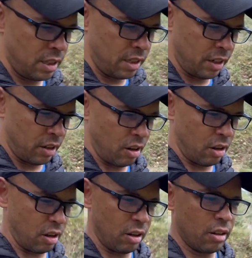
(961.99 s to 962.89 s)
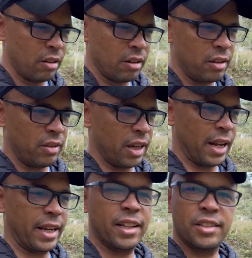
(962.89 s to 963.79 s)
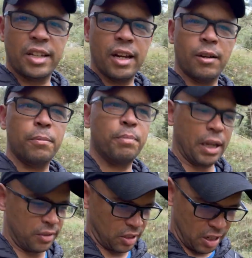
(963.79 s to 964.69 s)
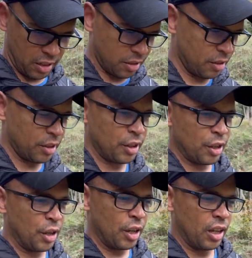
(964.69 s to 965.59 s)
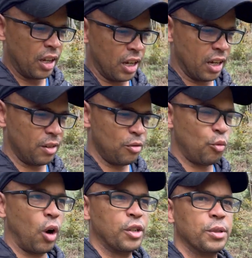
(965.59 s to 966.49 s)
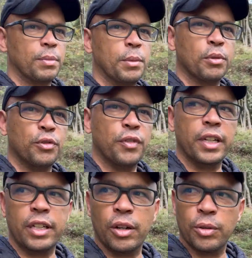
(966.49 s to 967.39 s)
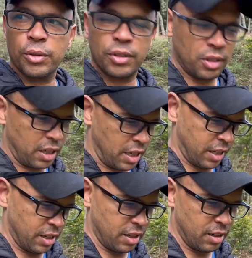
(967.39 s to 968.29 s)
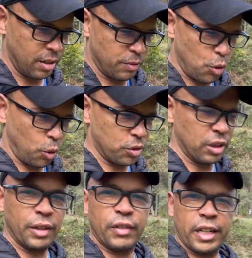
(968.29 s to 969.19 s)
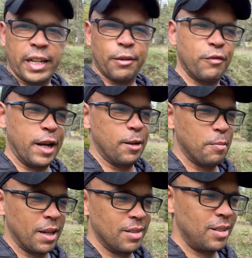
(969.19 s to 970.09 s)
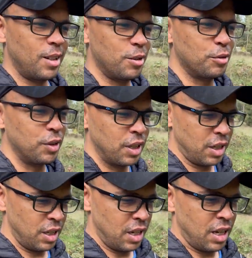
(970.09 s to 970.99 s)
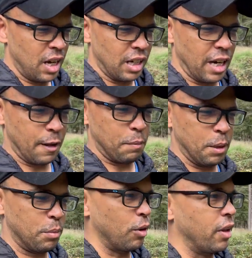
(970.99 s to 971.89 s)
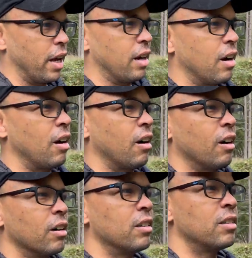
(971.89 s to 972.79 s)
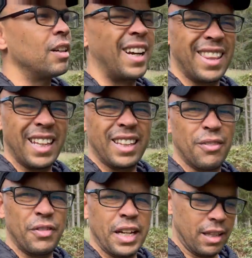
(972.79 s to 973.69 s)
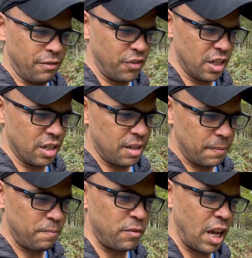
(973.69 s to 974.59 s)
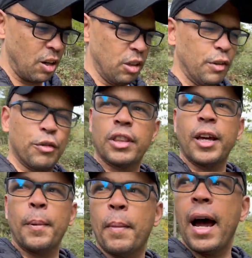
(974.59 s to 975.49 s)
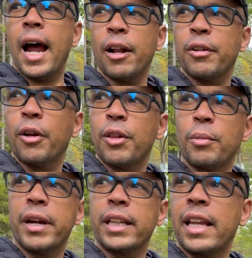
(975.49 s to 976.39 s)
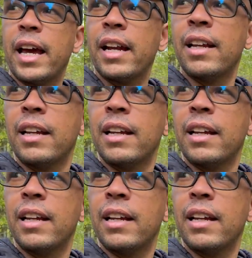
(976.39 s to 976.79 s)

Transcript: There are, that I could tell based on uh, watching people's videos and of course living in a van myself. A lot of people that are, I think they're faking the funk. I don't live with them. I don't know them like that.